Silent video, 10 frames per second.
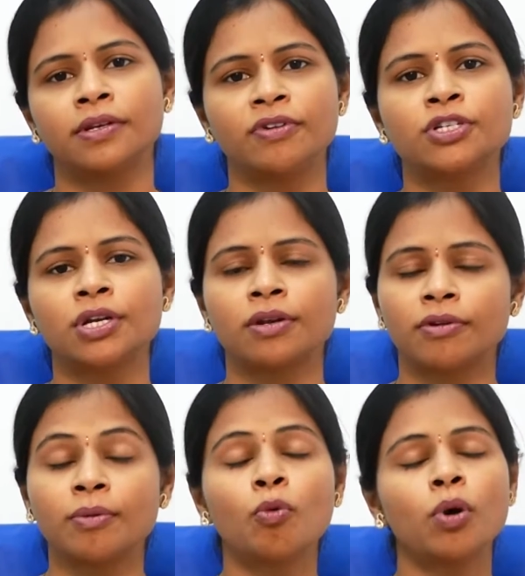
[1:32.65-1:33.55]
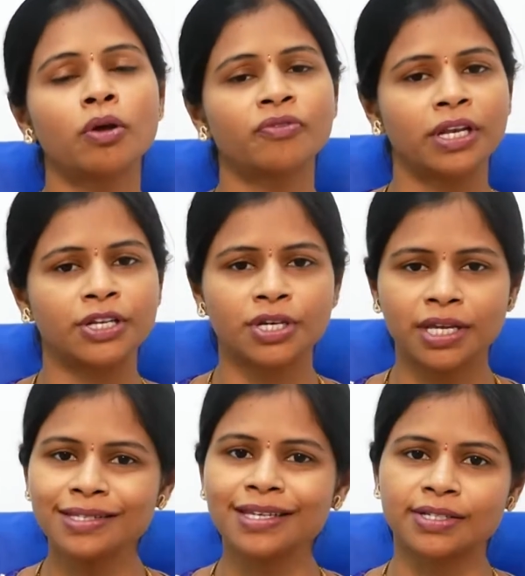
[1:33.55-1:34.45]
removal of the lesion
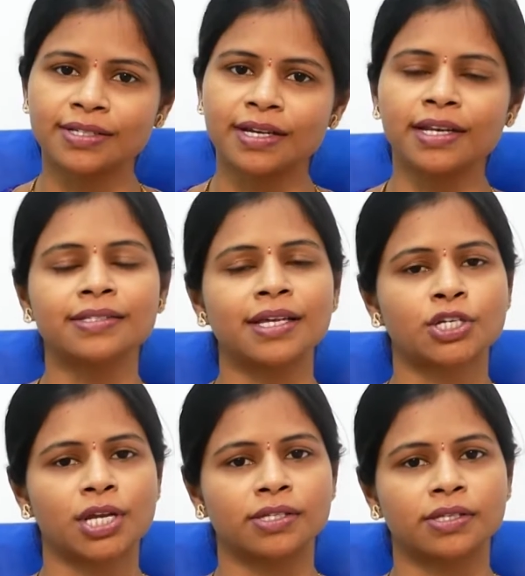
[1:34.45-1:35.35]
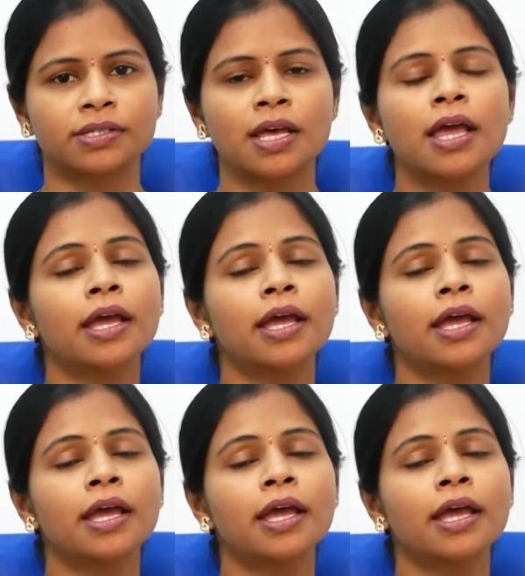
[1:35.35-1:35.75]
is suggested in such cases.